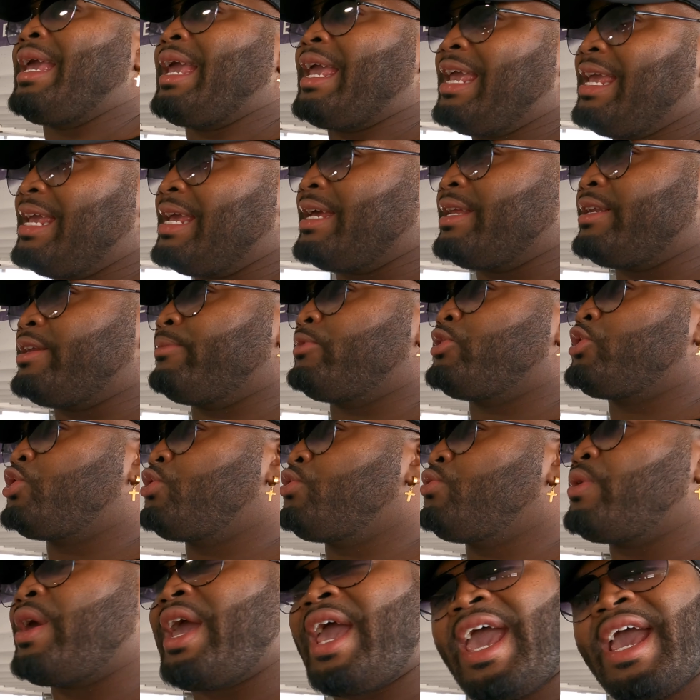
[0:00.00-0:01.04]
And number
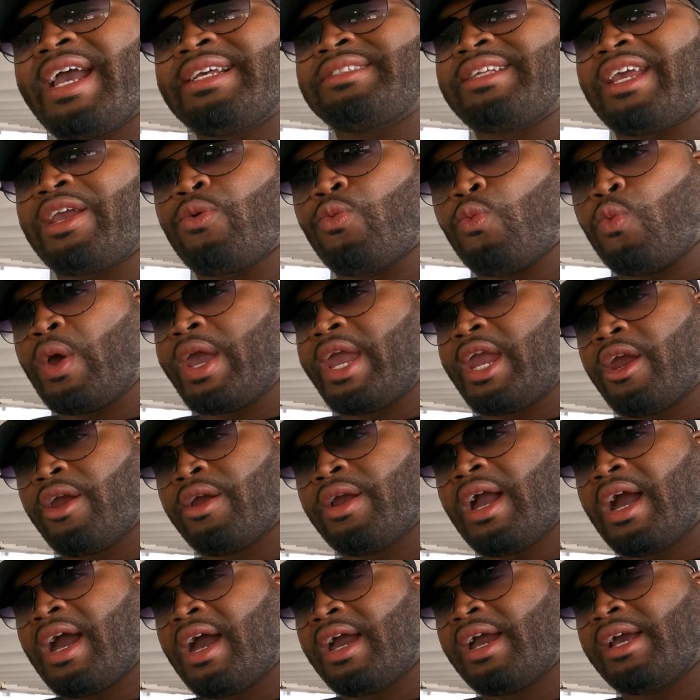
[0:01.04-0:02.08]
two, as they wear,
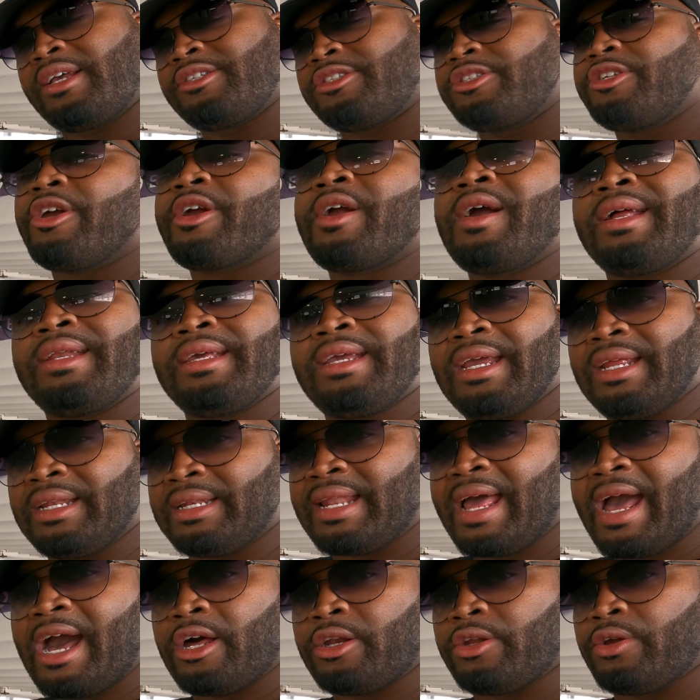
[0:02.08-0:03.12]
guys, they're gonna get
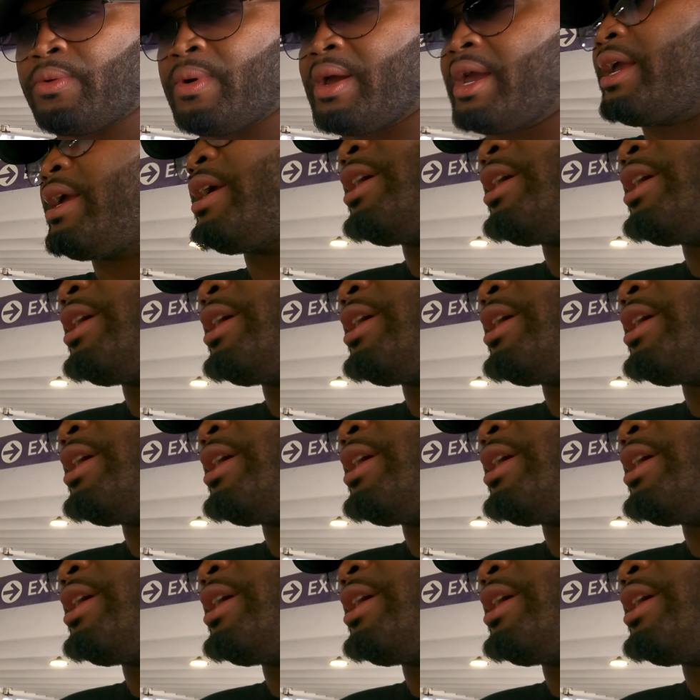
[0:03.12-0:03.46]
louder, right?